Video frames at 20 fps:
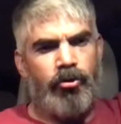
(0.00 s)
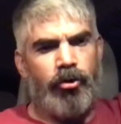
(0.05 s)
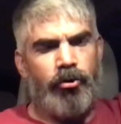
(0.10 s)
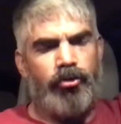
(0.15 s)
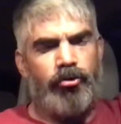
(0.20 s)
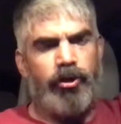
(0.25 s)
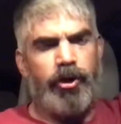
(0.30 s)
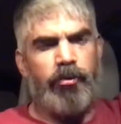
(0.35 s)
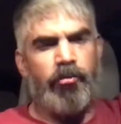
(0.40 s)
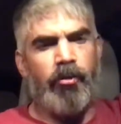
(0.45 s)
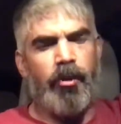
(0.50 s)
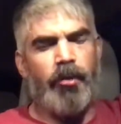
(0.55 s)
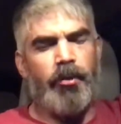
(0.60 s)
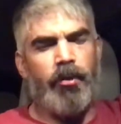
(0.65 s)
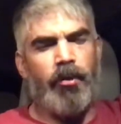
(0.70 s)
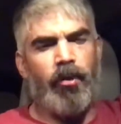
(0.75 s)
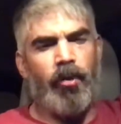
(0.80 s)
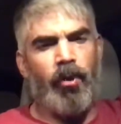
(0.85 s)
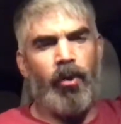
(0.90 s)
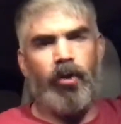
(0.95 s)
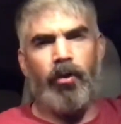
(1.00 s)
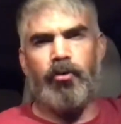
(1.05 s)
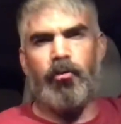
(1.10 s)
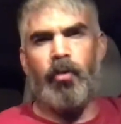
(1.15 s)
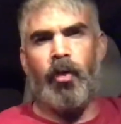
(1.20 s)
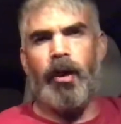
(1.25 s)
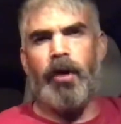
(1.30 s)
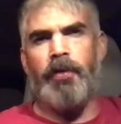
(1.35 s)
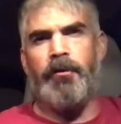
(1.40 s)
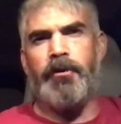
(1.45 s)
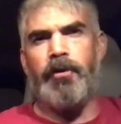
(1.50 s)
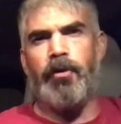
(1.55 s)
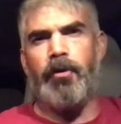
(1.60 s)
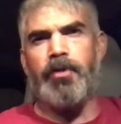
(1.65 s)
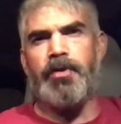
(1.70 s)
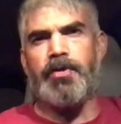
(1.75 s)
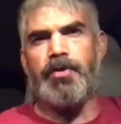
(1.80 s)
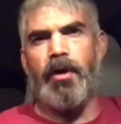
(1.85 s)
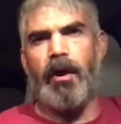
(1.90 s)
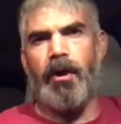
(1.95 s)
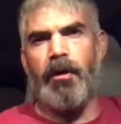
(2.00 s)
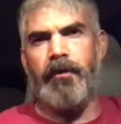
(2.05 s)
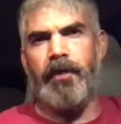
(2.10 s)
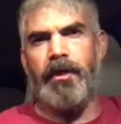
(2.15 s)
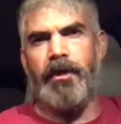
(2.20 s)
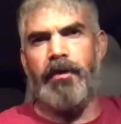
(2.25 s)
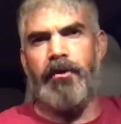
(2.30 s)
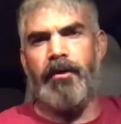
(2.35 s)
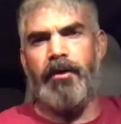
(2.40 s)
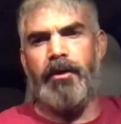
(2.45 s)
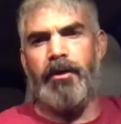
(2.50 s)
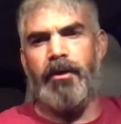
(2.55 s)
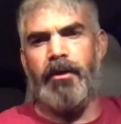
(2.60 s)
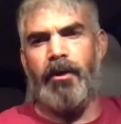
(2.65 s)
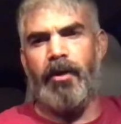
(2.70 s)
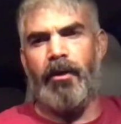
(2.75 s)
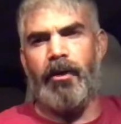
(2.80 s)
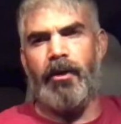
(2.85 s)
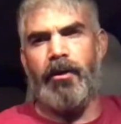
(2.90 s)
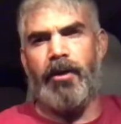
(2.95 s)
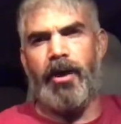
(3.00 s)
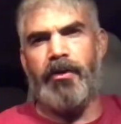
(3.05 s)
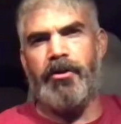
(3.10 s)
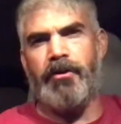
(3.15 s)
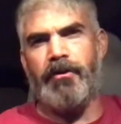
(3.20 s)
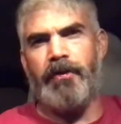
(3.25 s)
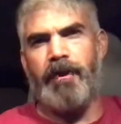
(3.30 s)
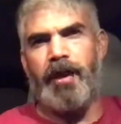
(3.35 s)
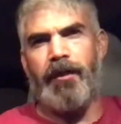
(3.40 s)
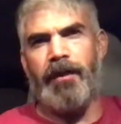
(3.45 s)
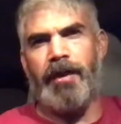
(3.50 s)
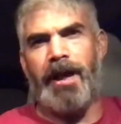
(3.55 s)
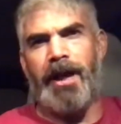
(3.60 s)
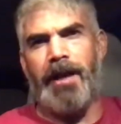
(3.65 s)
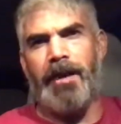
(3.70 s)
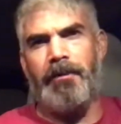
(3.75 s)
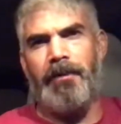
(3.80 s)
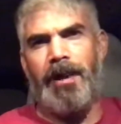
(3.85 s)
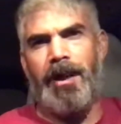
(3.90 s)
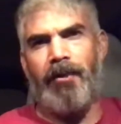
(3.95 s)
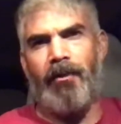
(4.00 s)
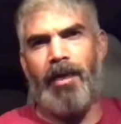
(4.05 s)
She grew up in a world where if you were starving, and your family had a pet